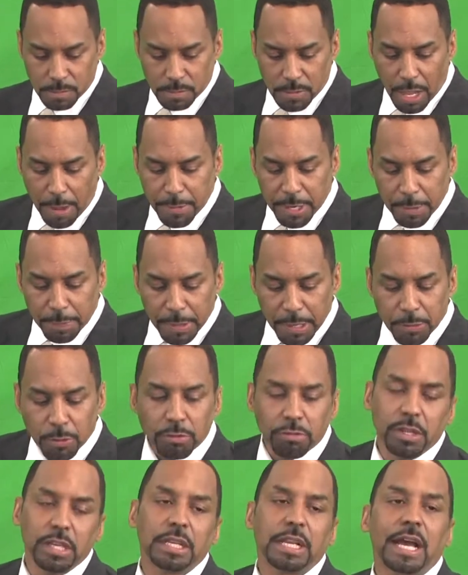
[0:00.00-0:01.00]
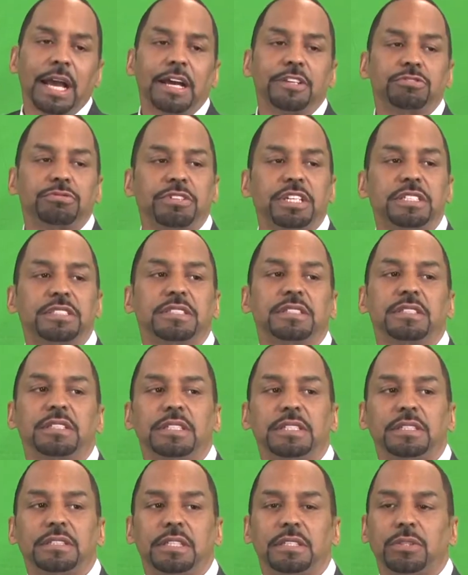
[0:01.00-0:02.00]
How many people realized
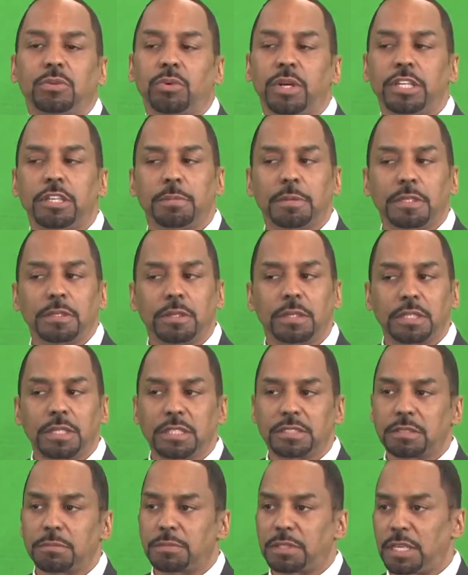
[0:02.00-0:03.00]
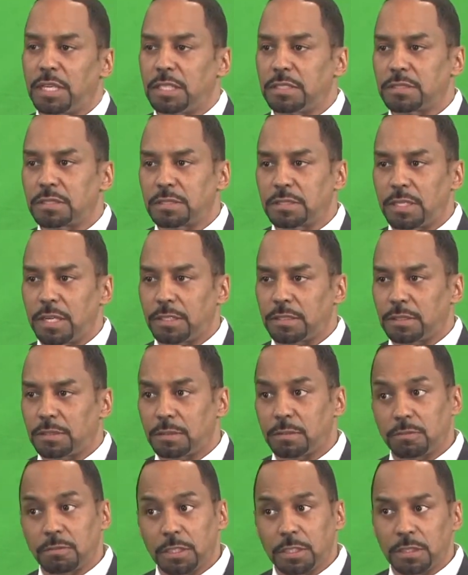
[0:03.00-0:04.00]
recently that the way you've been looking at some things is not
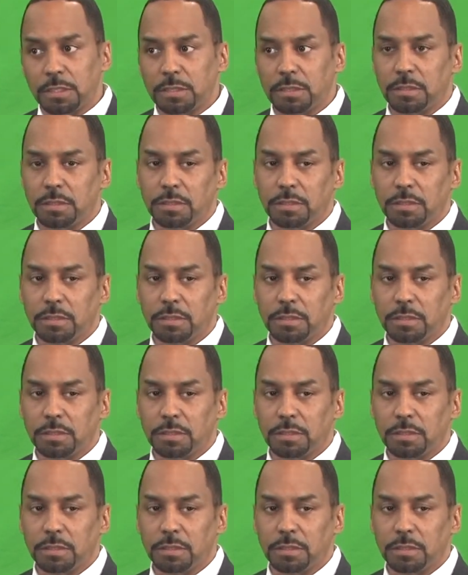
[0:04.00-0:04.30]
really